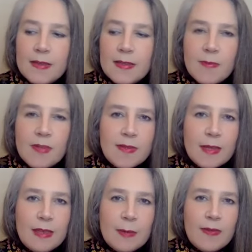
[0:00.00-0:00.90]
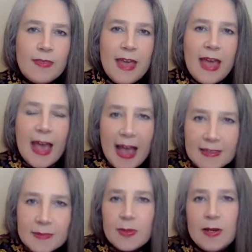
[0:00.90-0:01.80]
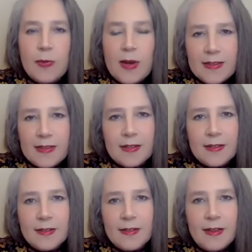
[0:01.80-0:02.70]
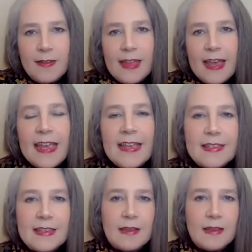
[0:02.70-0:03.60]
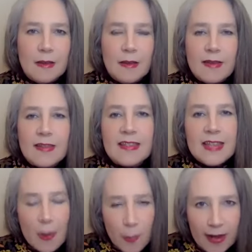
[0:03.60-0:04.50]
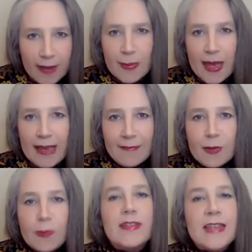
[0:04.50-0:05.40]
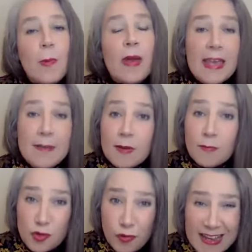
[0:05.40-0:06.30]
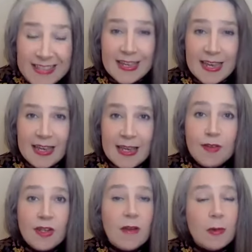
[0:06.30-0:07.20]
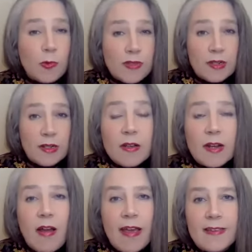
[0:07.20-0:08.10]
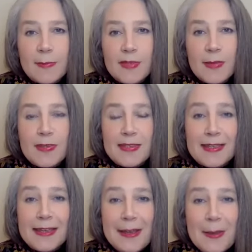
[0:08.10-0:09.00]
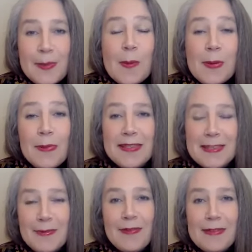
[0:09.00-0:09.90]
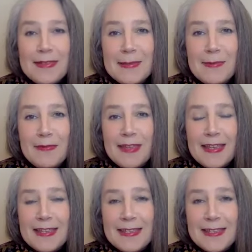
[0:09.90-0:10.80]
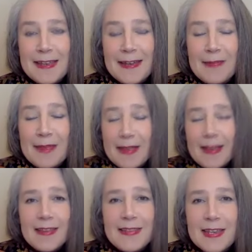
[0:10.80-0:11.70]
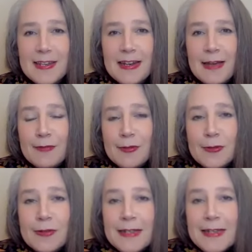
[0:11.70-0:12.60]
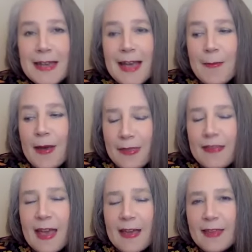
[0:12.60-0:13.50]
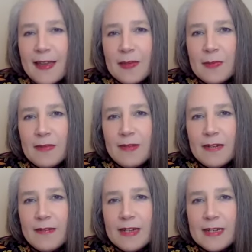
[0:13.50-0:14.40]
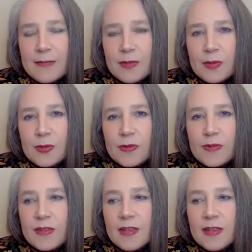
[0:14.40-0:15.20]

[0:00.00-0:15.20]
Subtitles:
sometimes I think when there hasn't been a precedent and there isn't a set way of behaving or a set way even of dressing, even knowing what to look like sometimes is a problem in some of these at senior level. I think that can be really, really difficult.